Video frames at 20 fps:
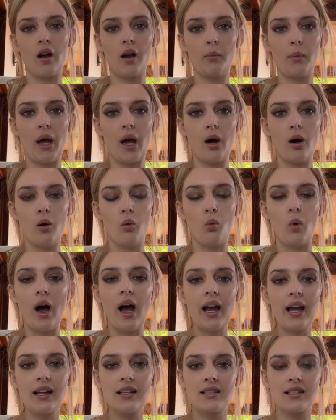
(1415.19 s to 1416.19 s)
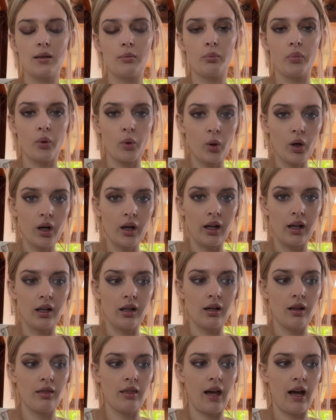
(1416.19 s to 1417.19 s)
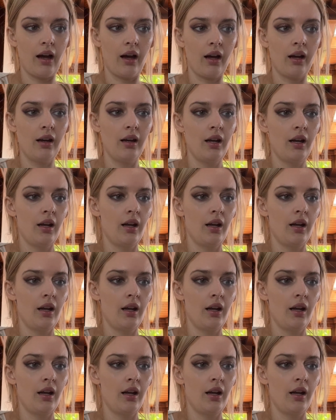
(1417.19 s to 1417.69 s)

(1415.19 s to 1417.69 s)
about why it's important that